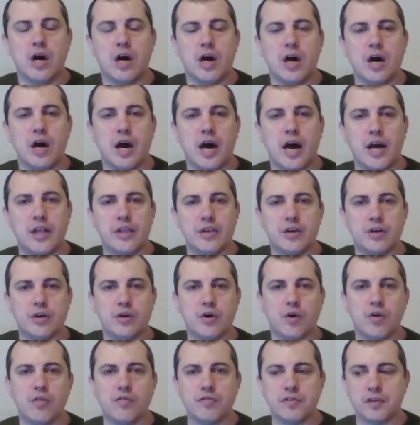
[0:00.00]
uh, onion
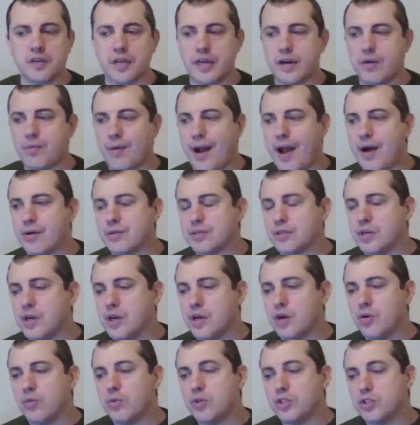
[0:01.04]
overlay route,
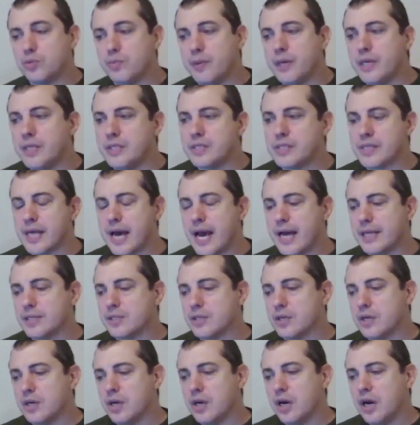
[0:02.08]
which means that
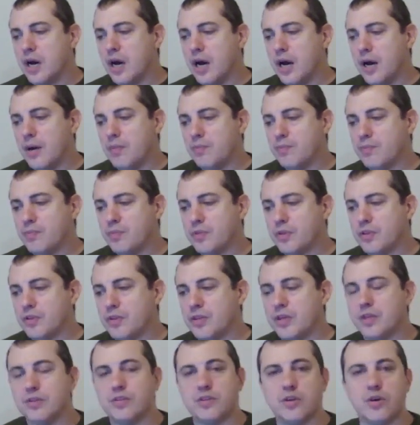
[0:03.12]
um,
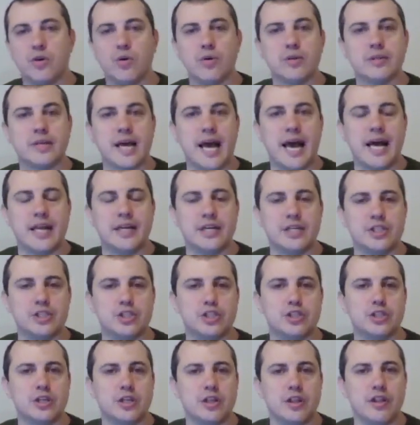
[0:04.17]
the, the old
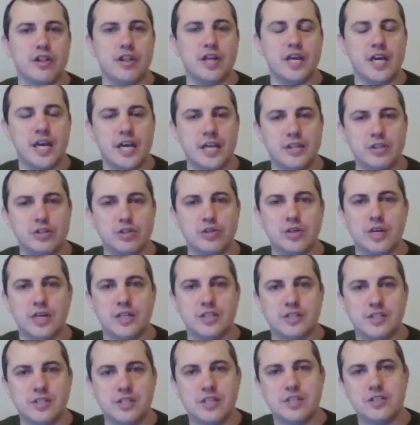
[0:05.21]
adage that the
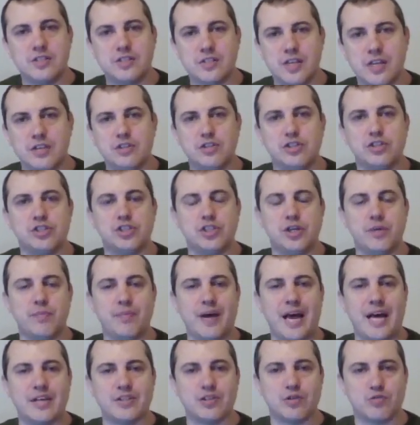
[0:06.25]
internet sees censorship
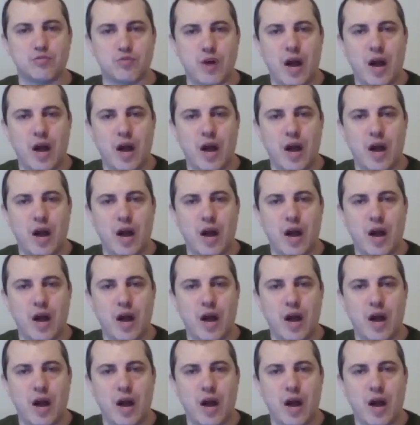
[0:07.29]
as a